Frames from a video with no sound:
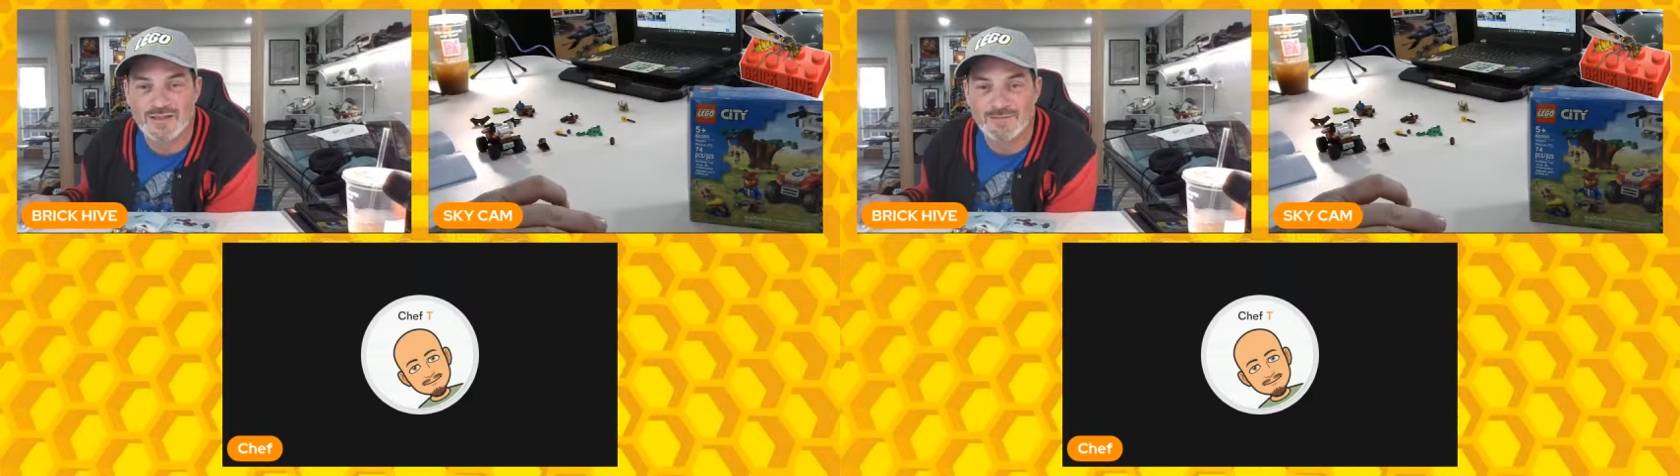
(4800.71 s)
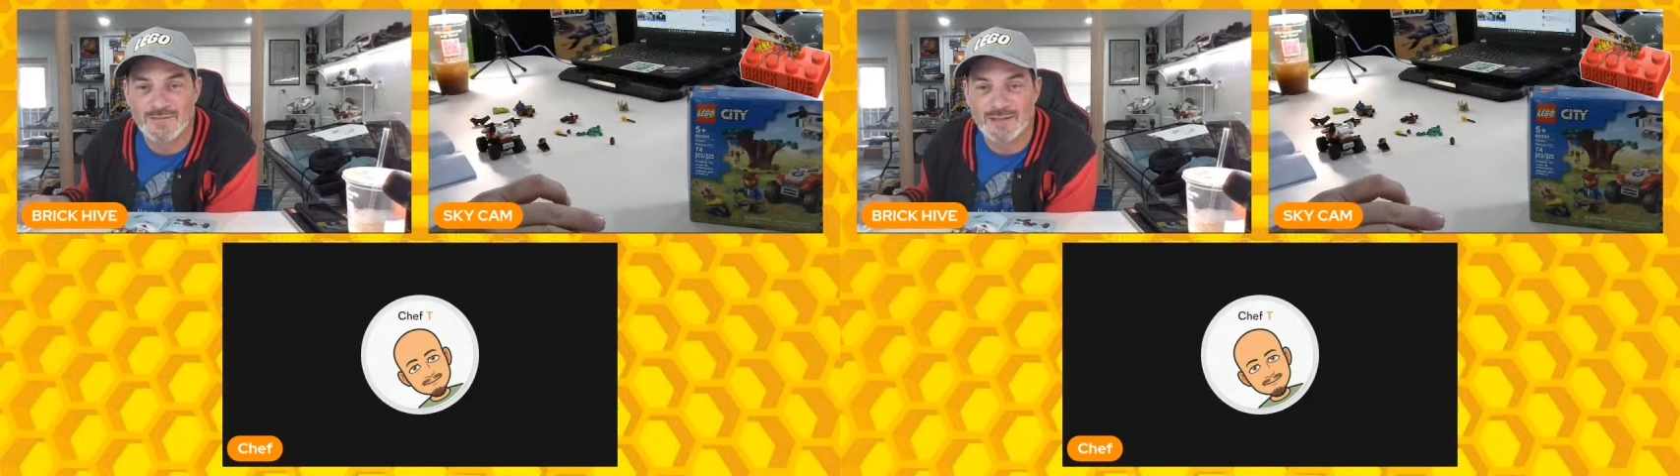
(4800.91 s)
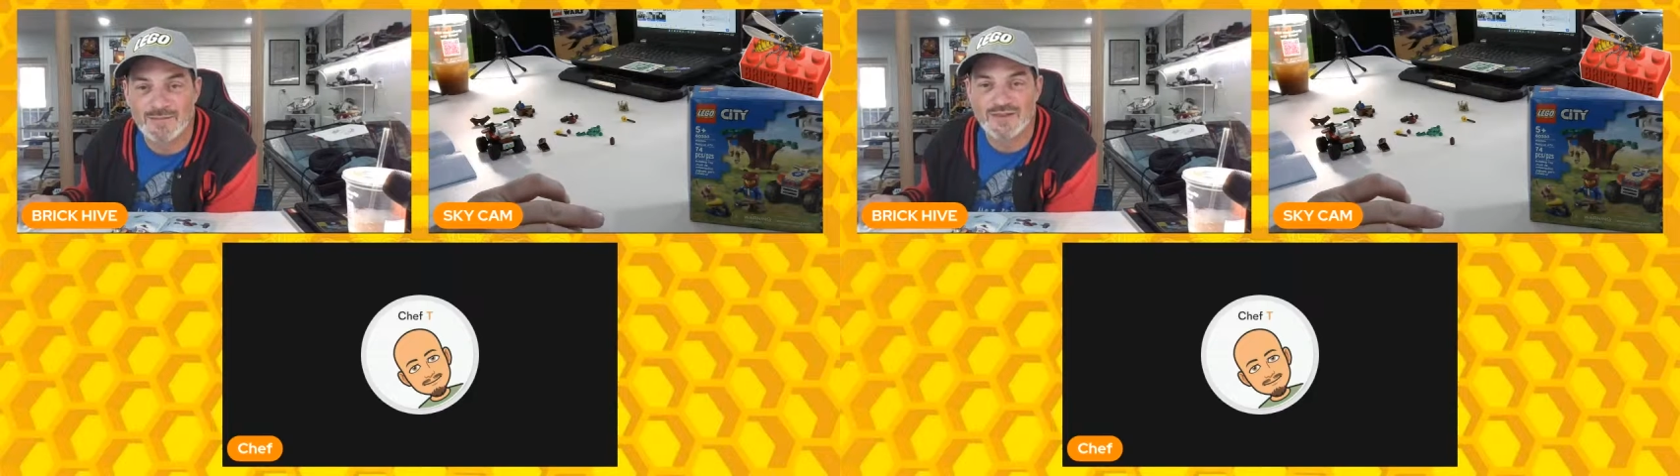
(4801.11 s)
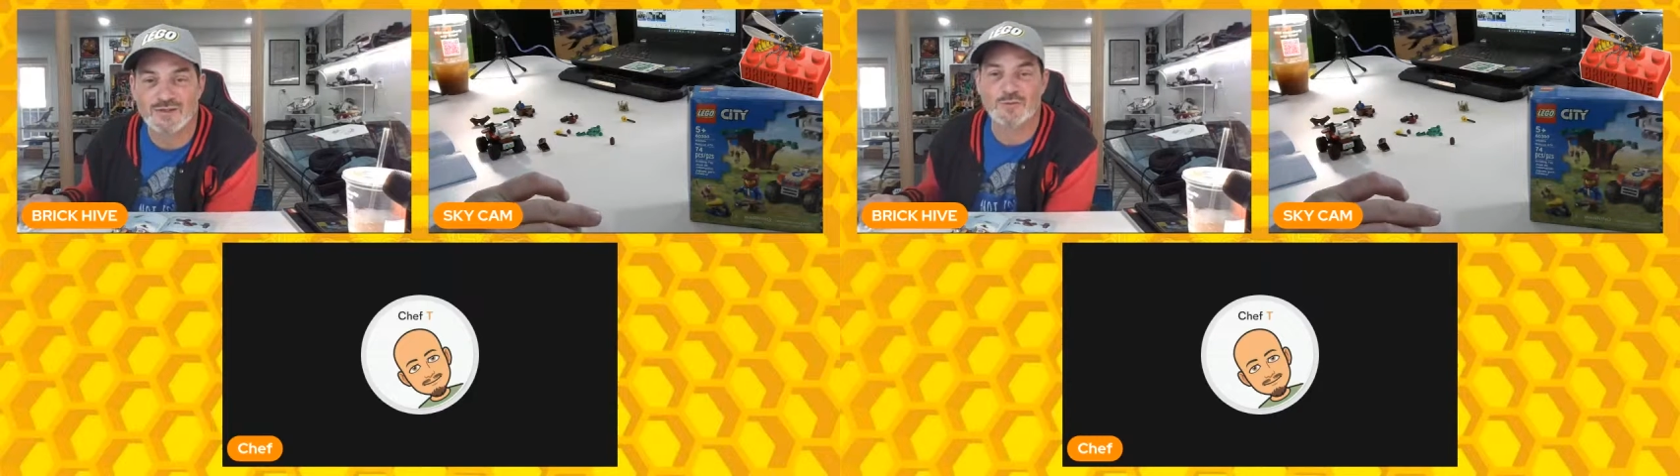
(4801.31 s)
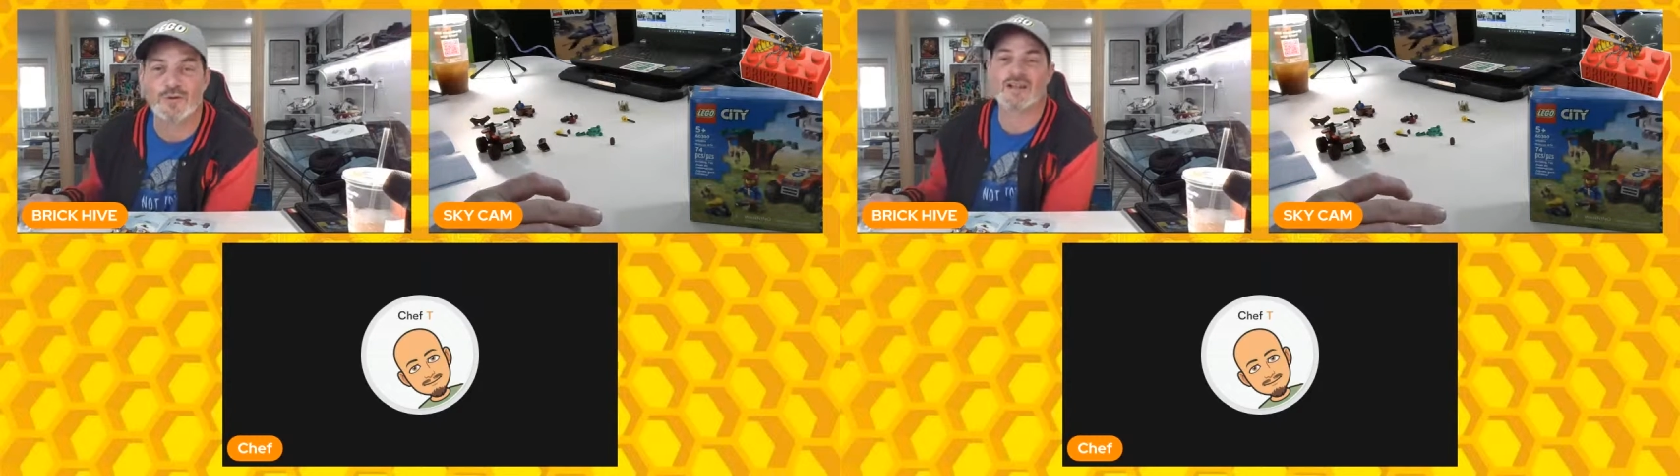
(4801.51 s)
Maybe
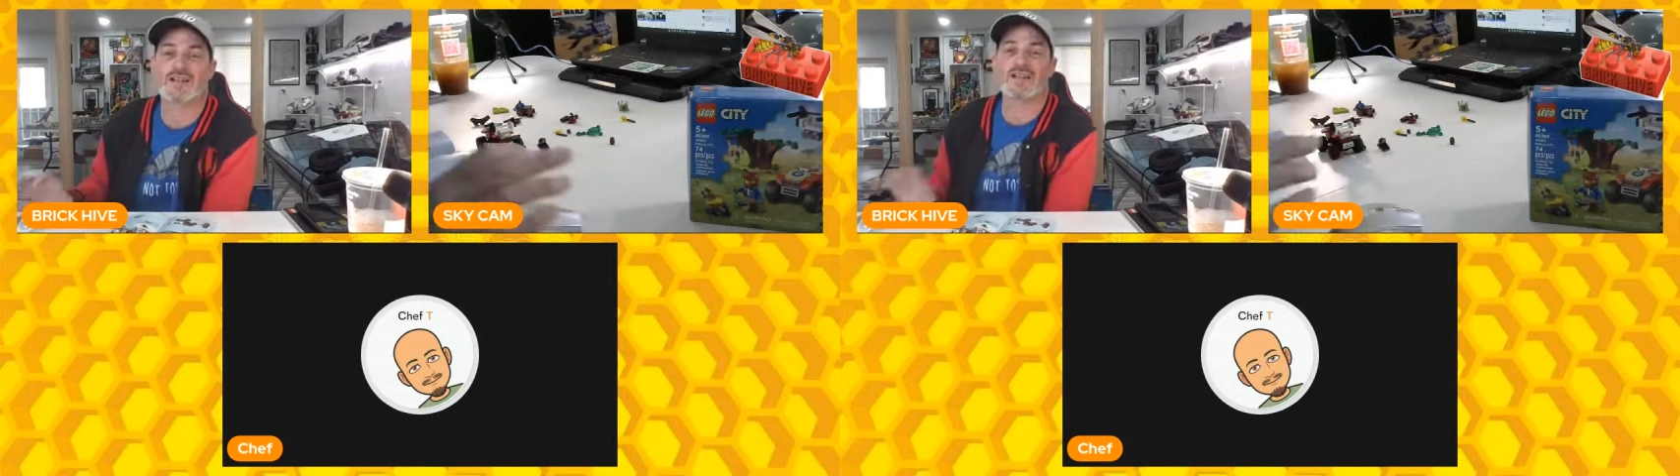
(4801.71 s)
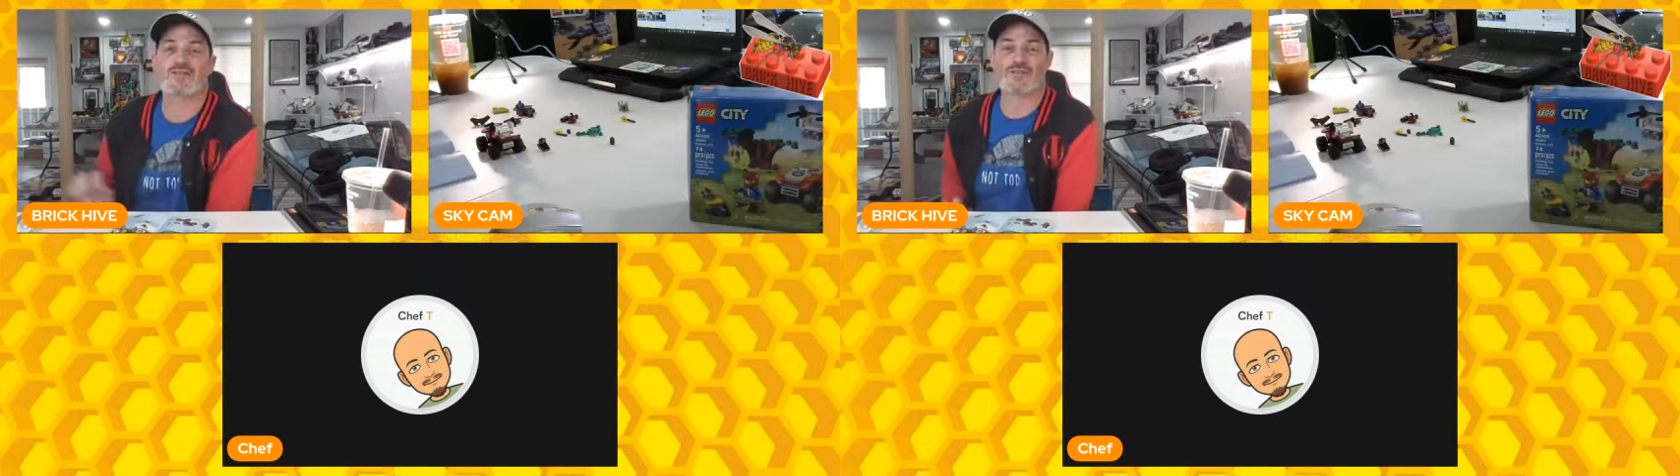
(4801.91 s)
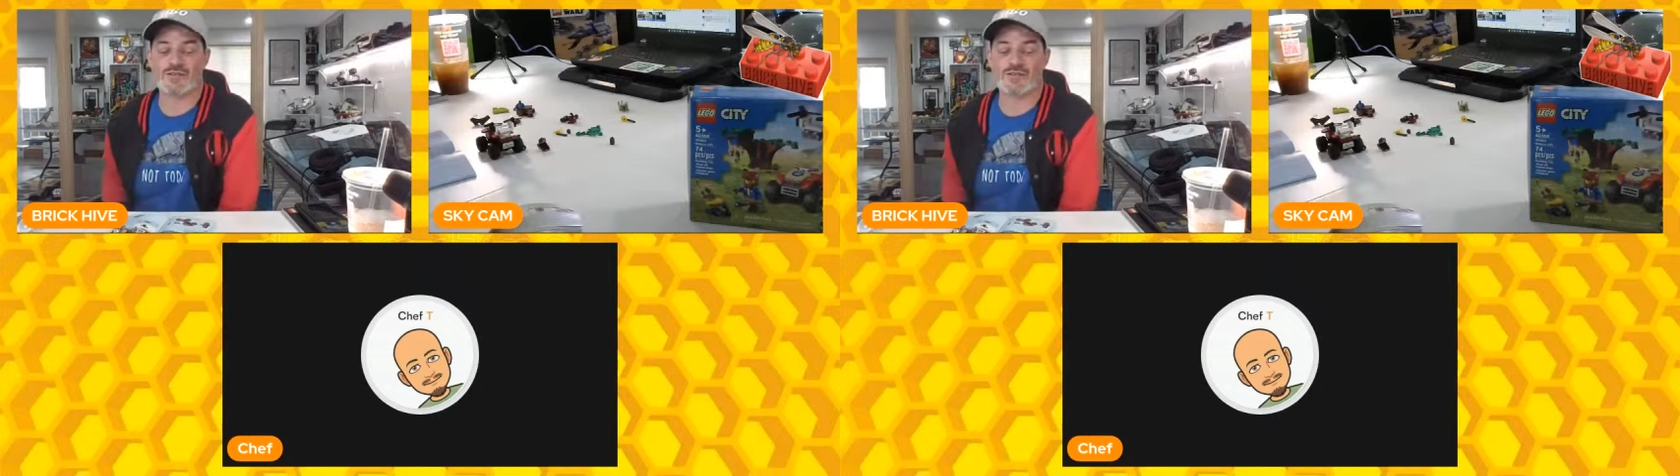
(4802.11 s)
she'll want it after